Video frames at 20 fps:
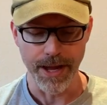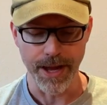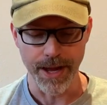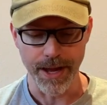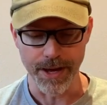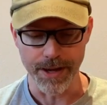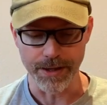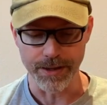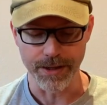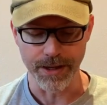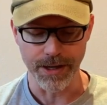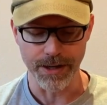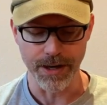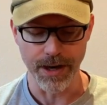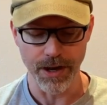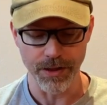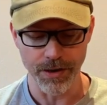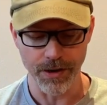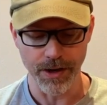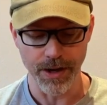And in
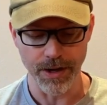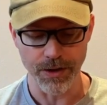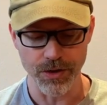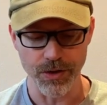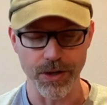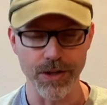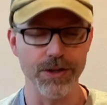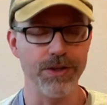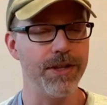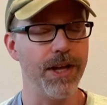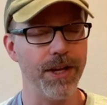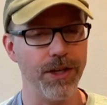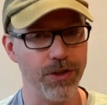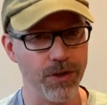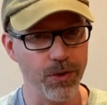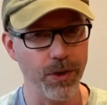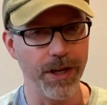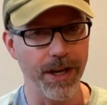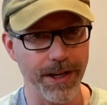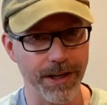other countries, they
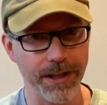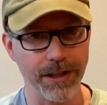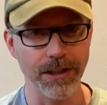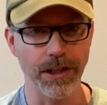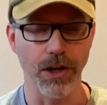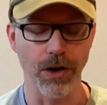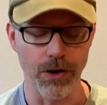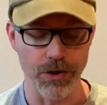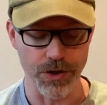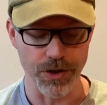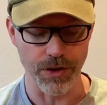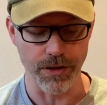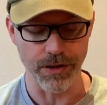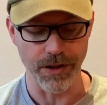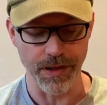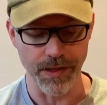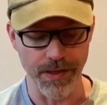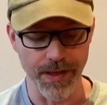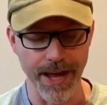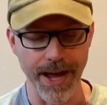do get larger
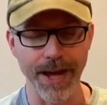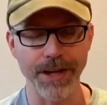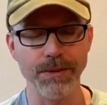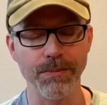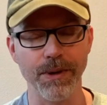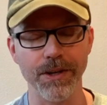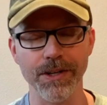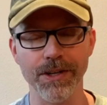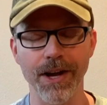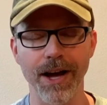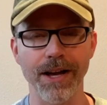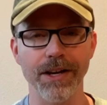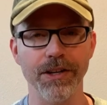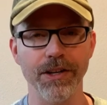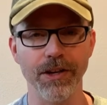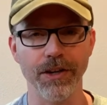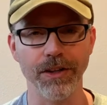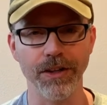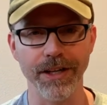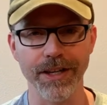than that, but not
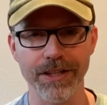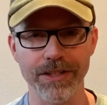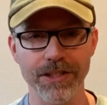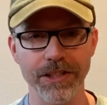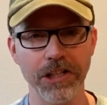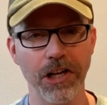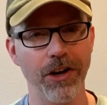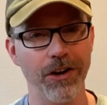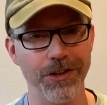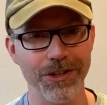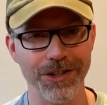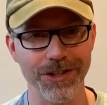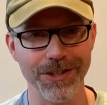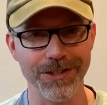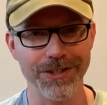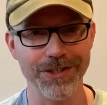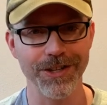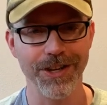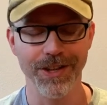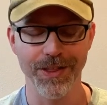nearly as large
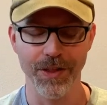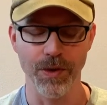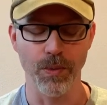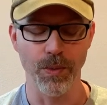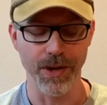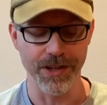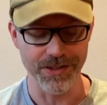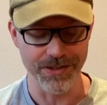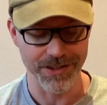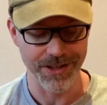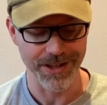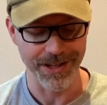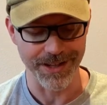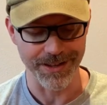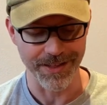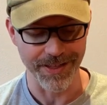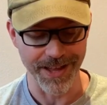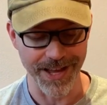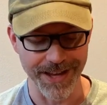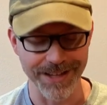as the ones
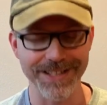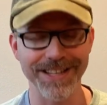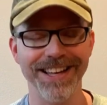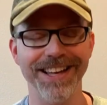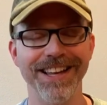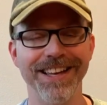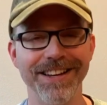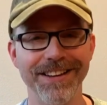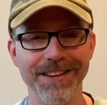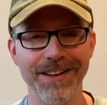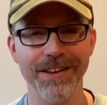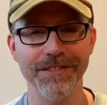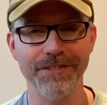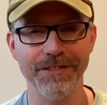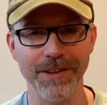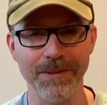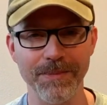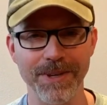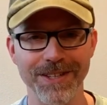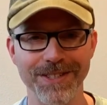in that
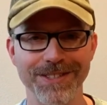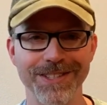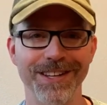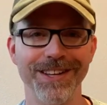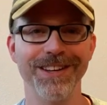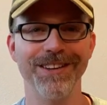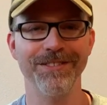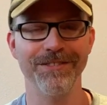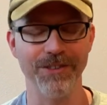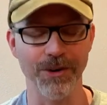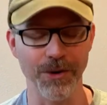infamous